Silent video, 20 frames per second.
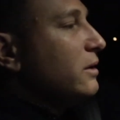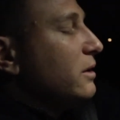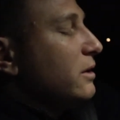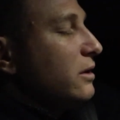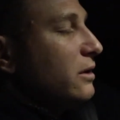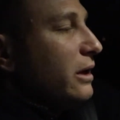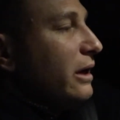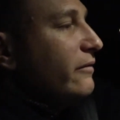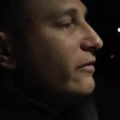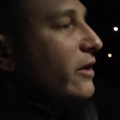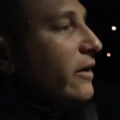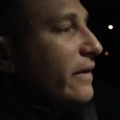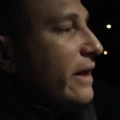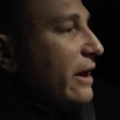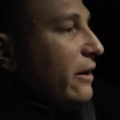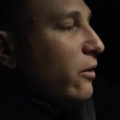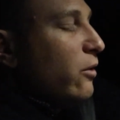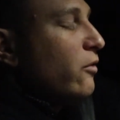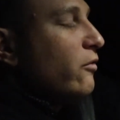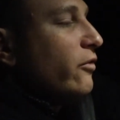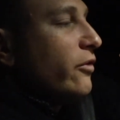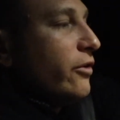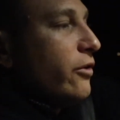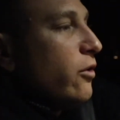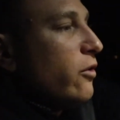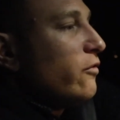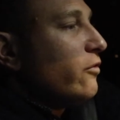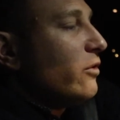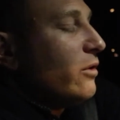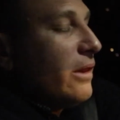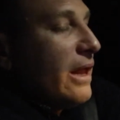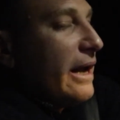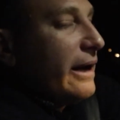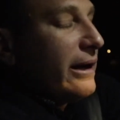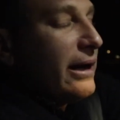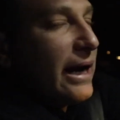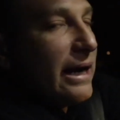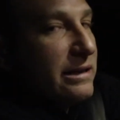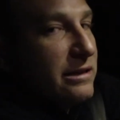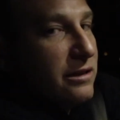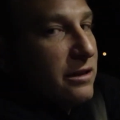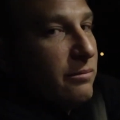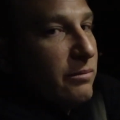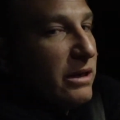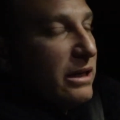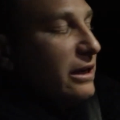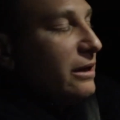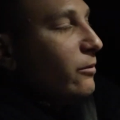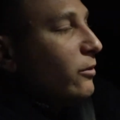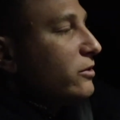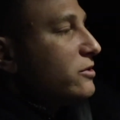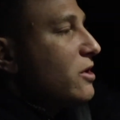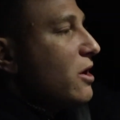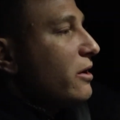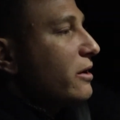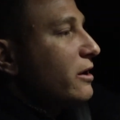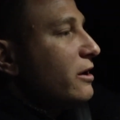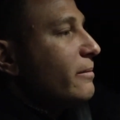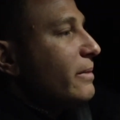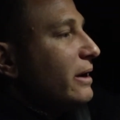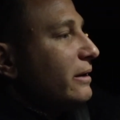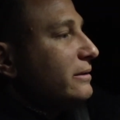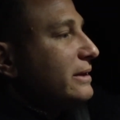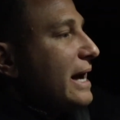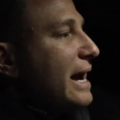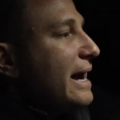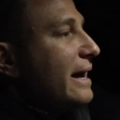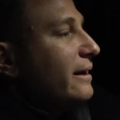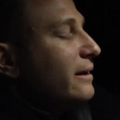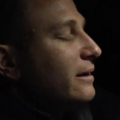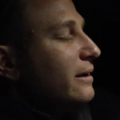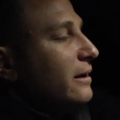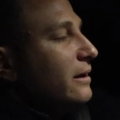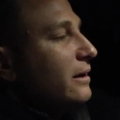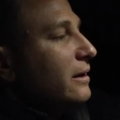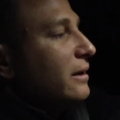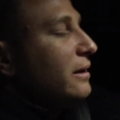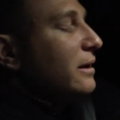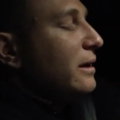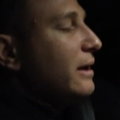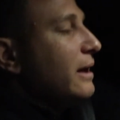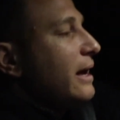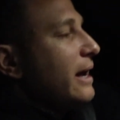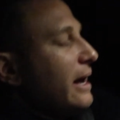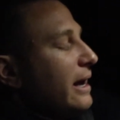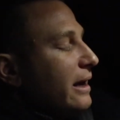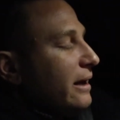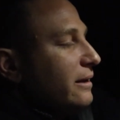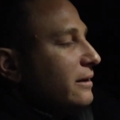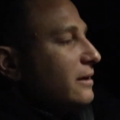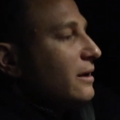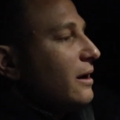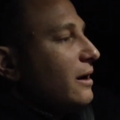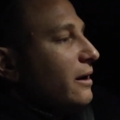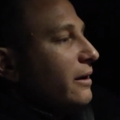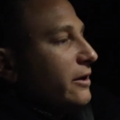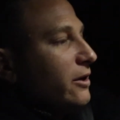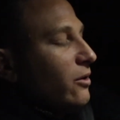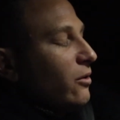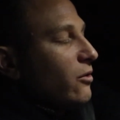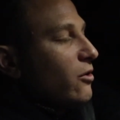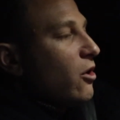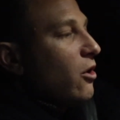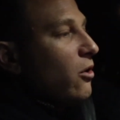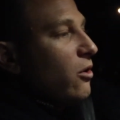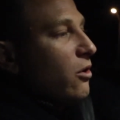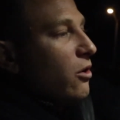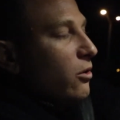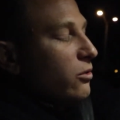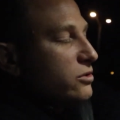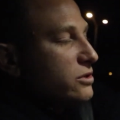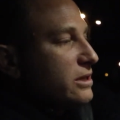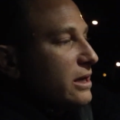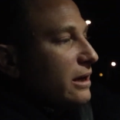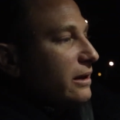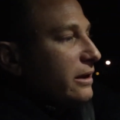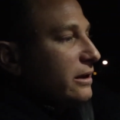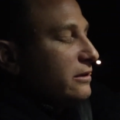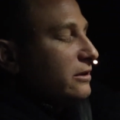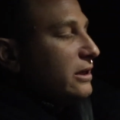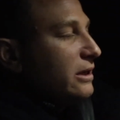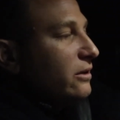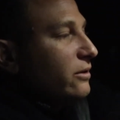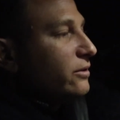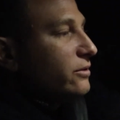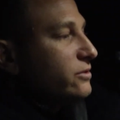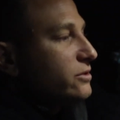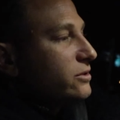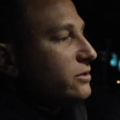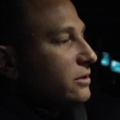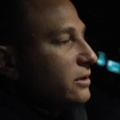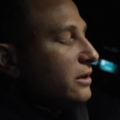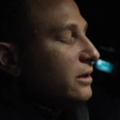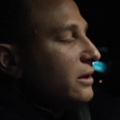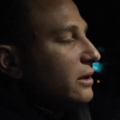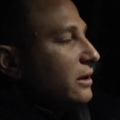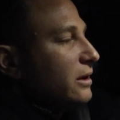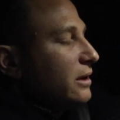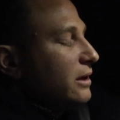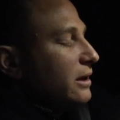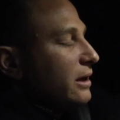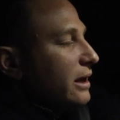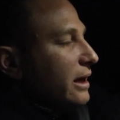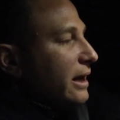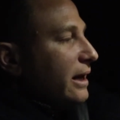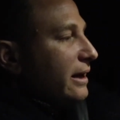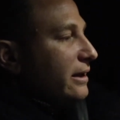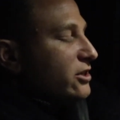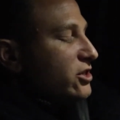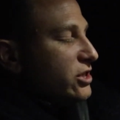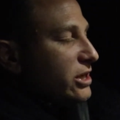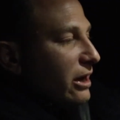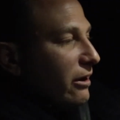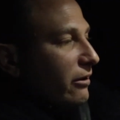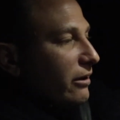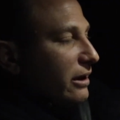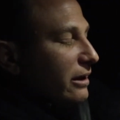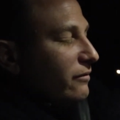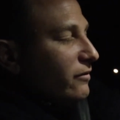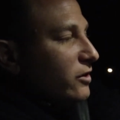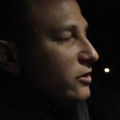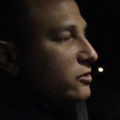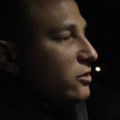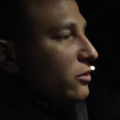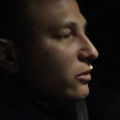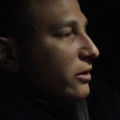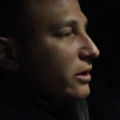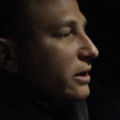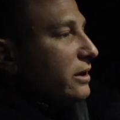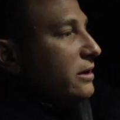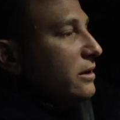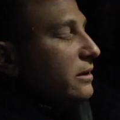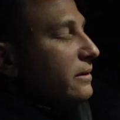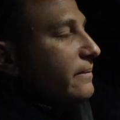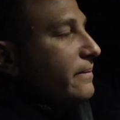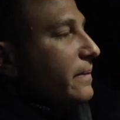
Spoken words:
You know, I've done that over and over. A lot of guys at the meeting were talking about that, and you know, co-wholesaling deals and sharing inventory.